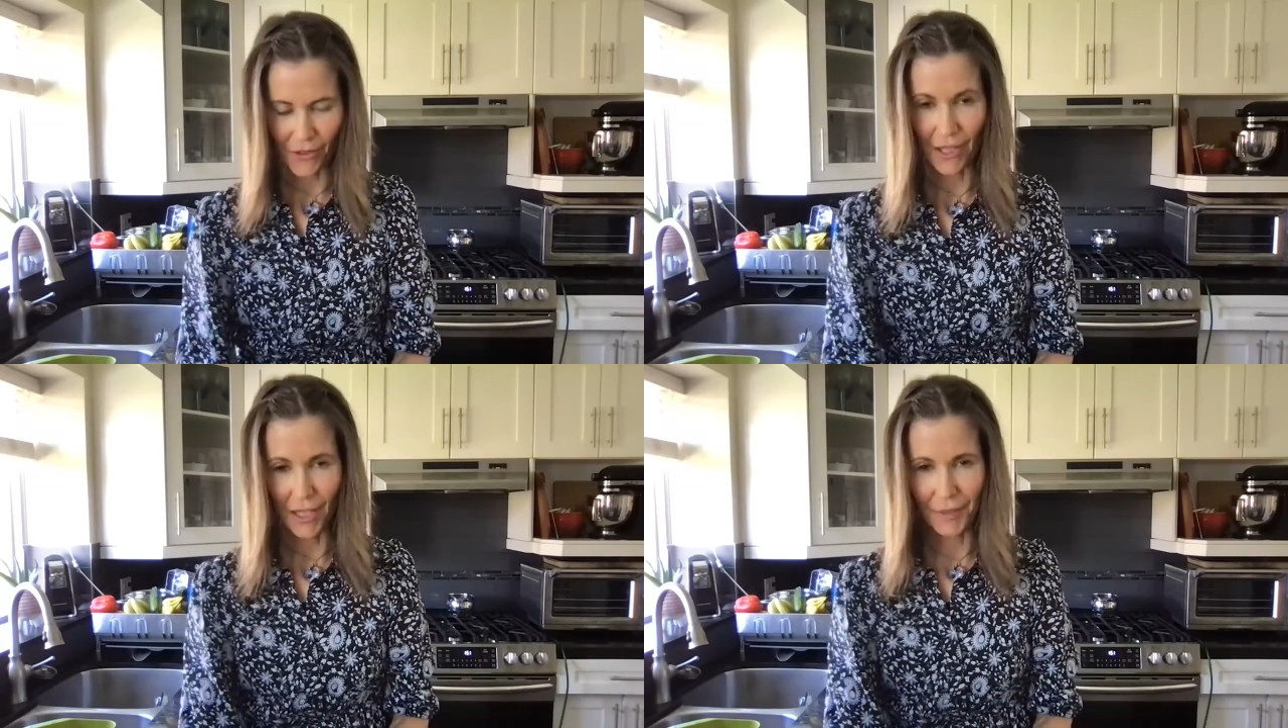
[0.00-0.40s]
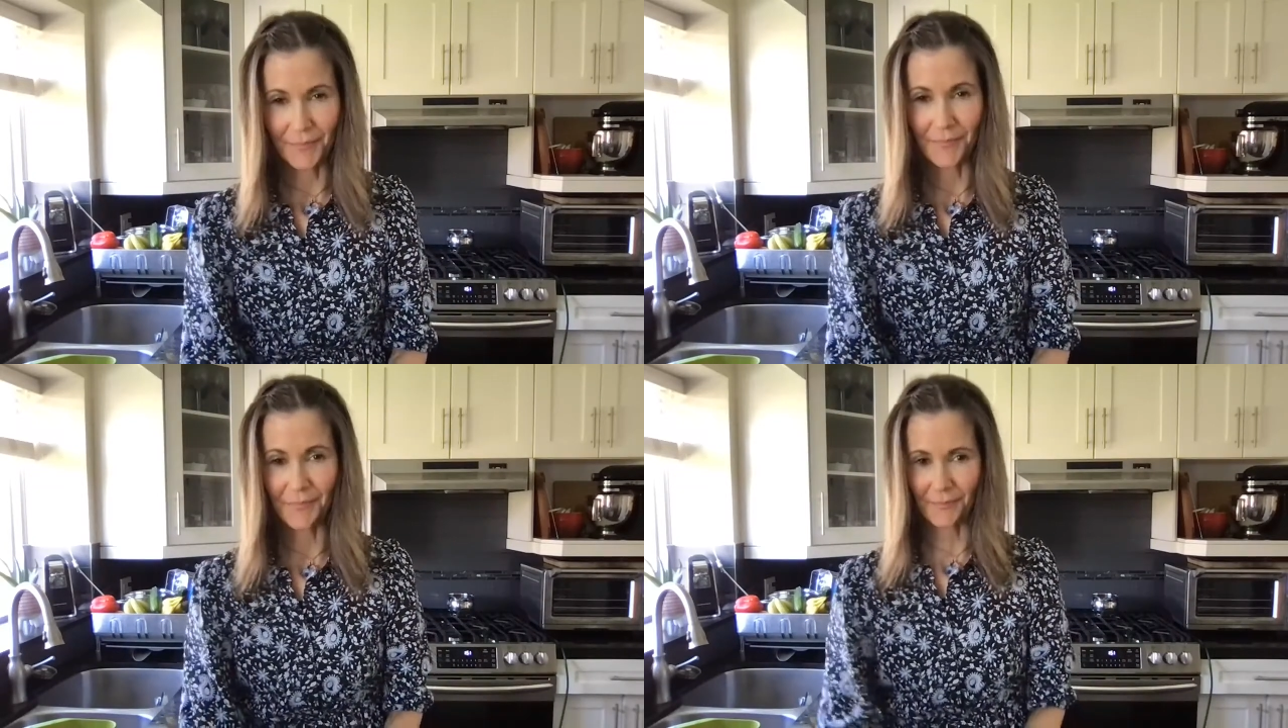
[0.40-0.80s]
And I have a
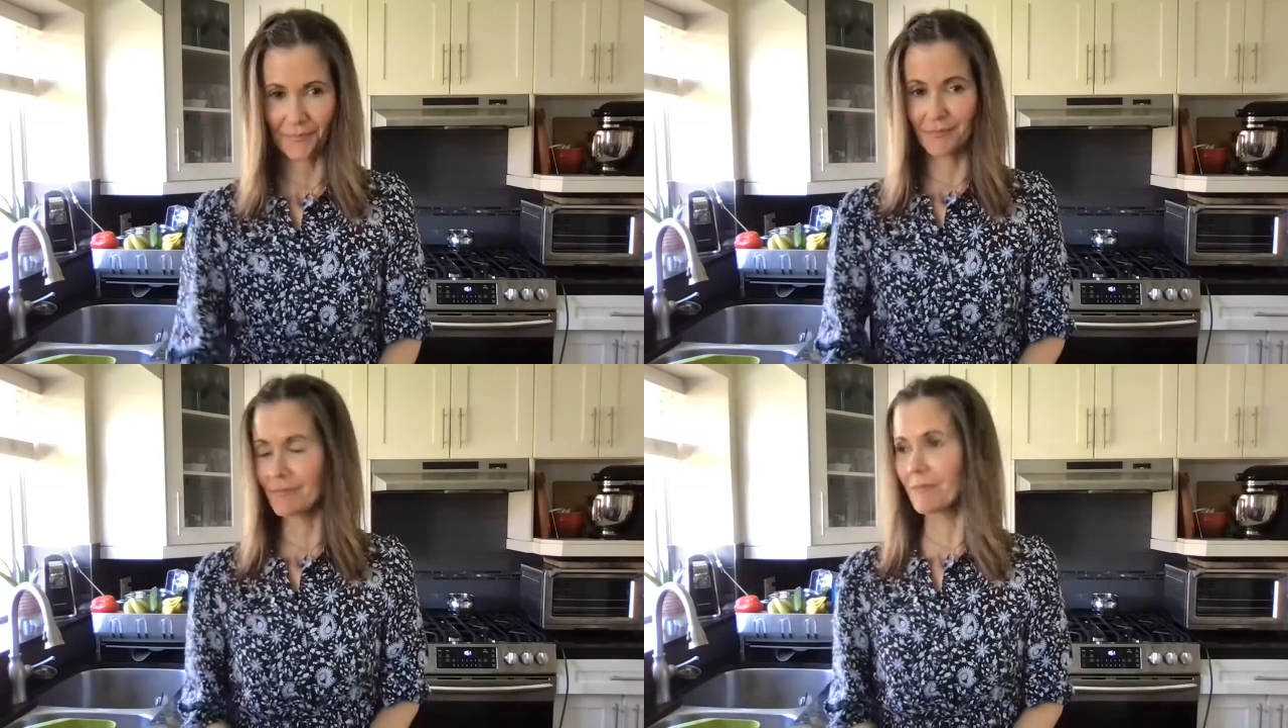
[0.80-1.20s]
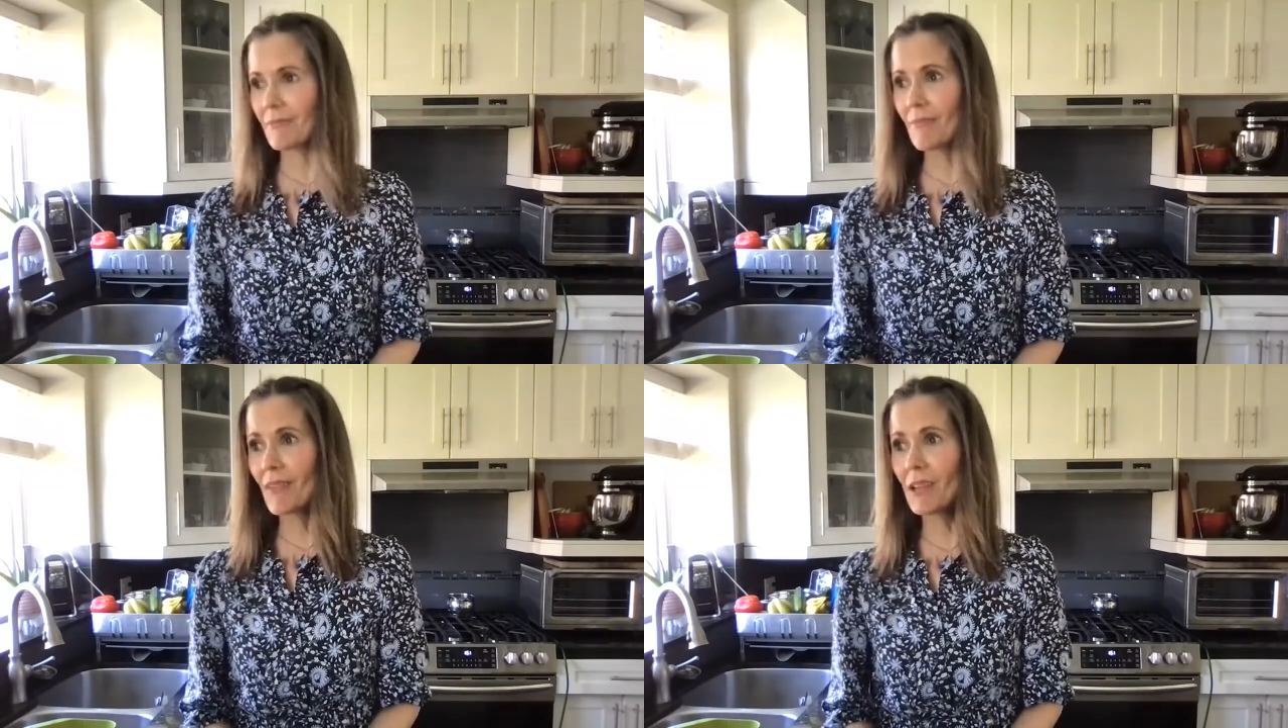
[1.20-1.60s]
tea,
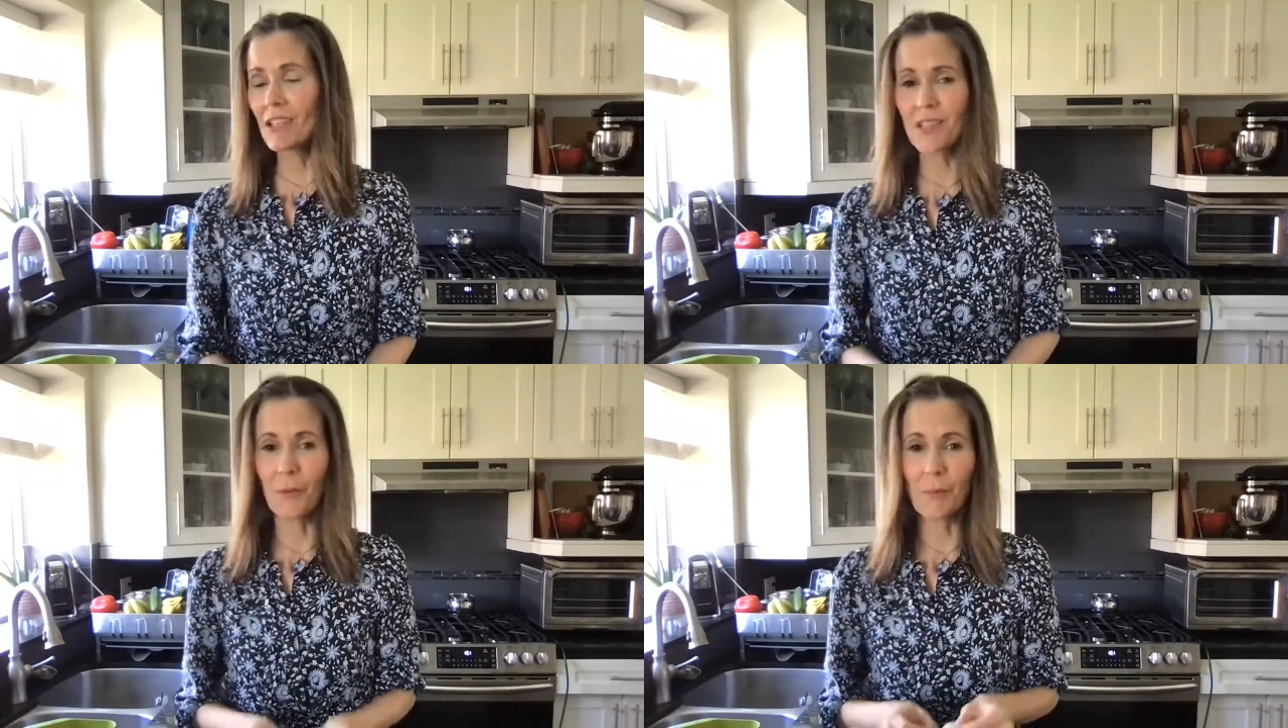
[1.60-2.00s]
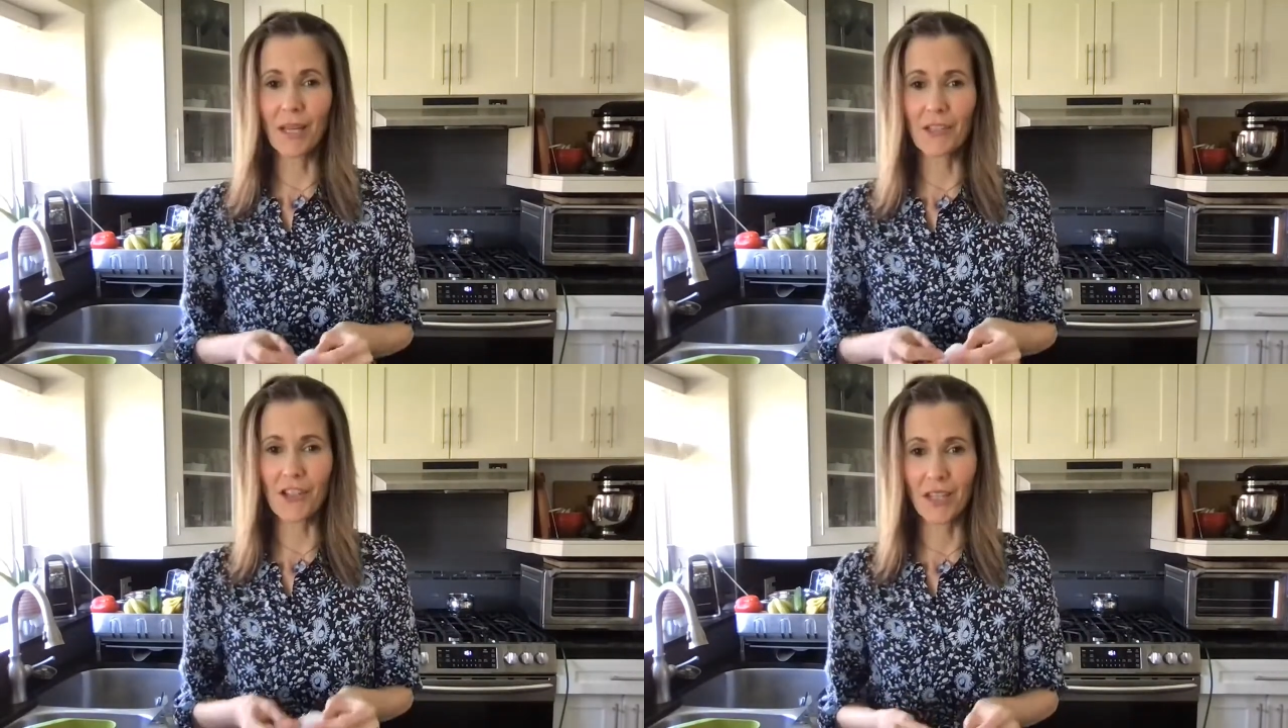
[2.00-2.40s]
and I just had a
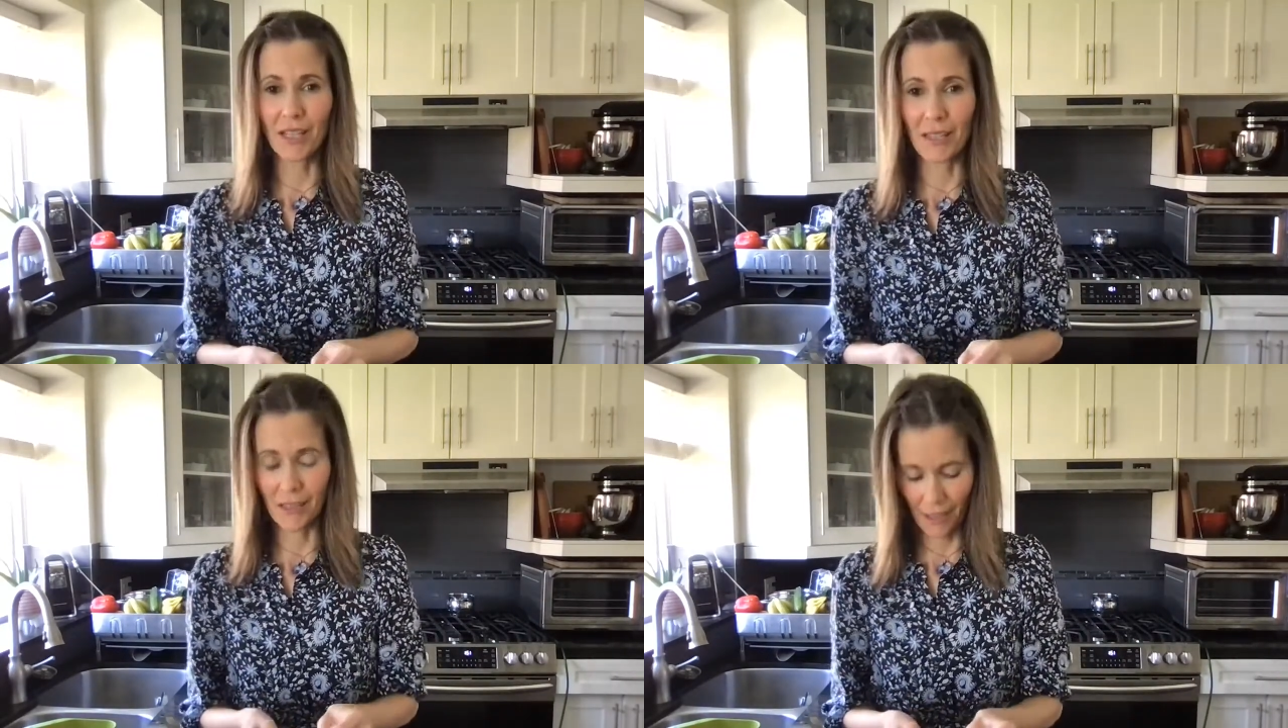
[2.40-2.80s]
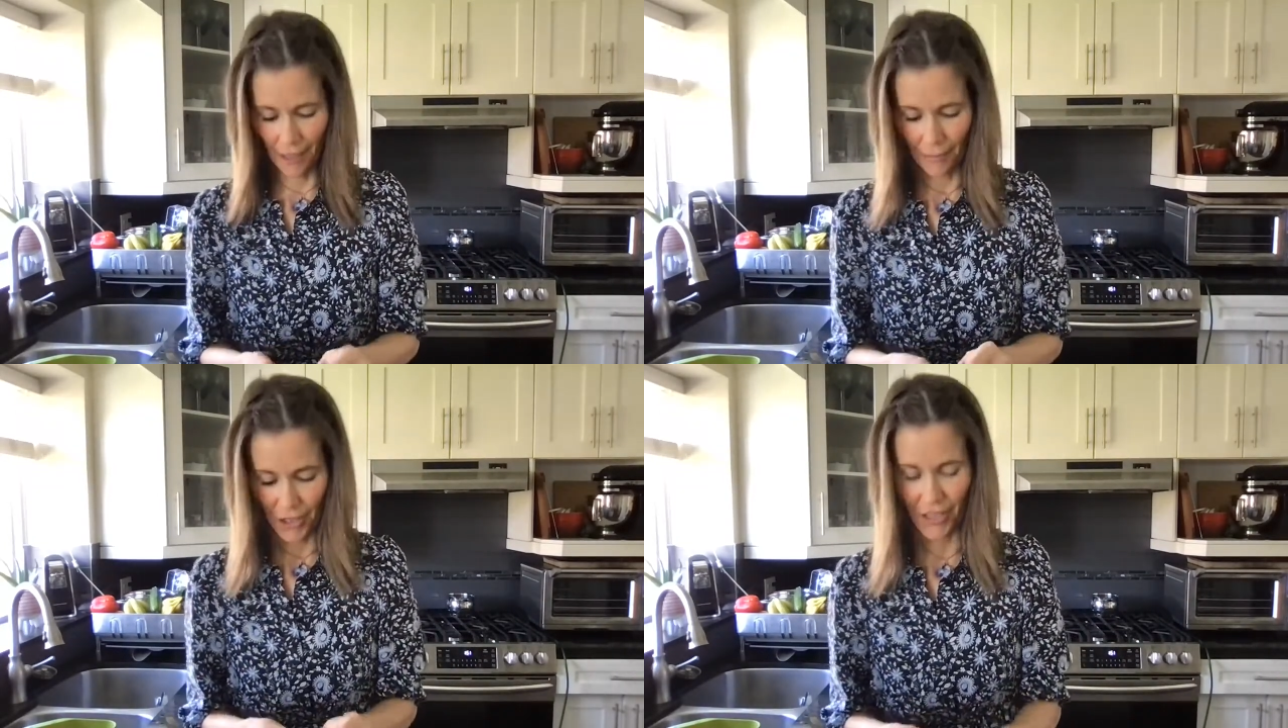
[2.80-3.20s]
little chocolate.
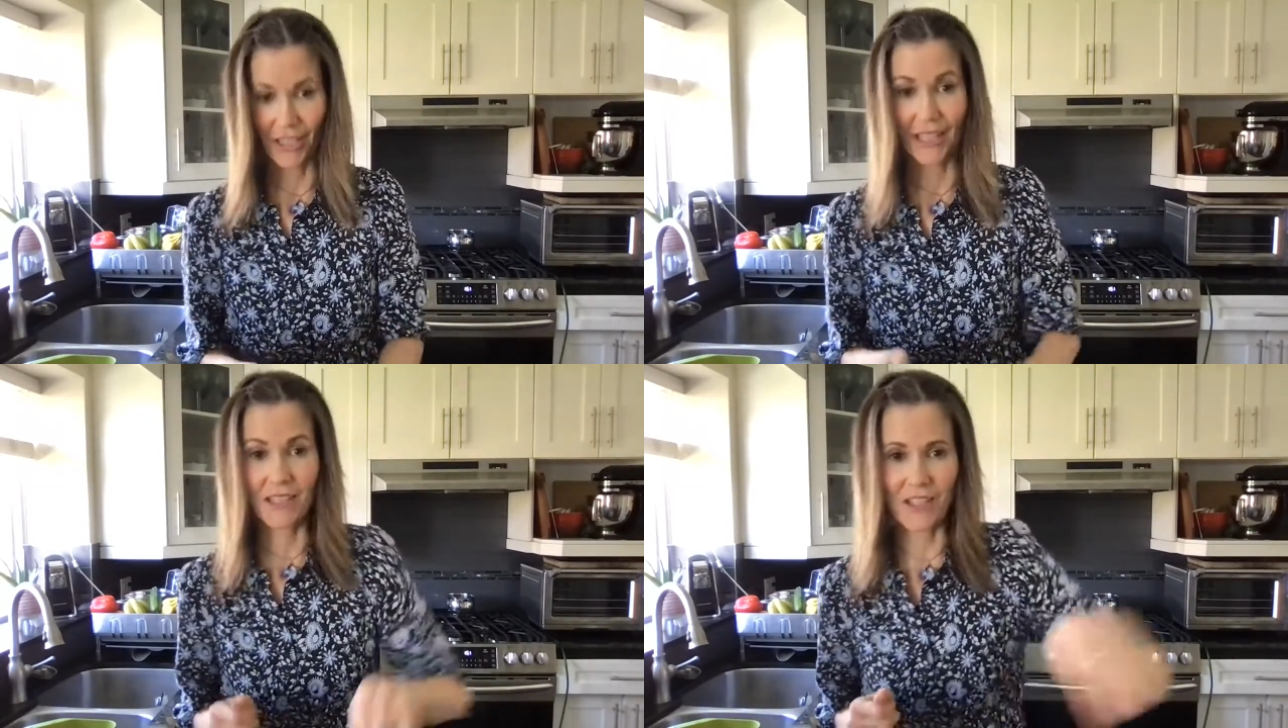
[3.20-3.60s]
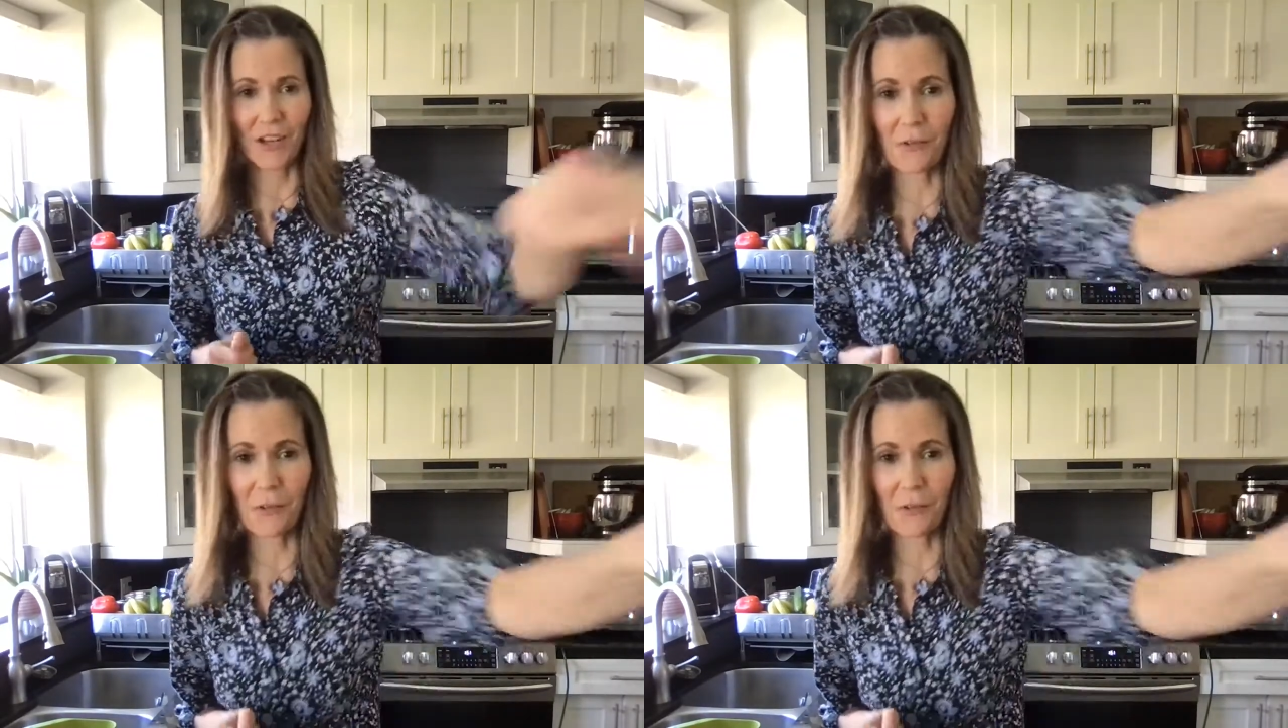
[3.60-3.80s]
So join me.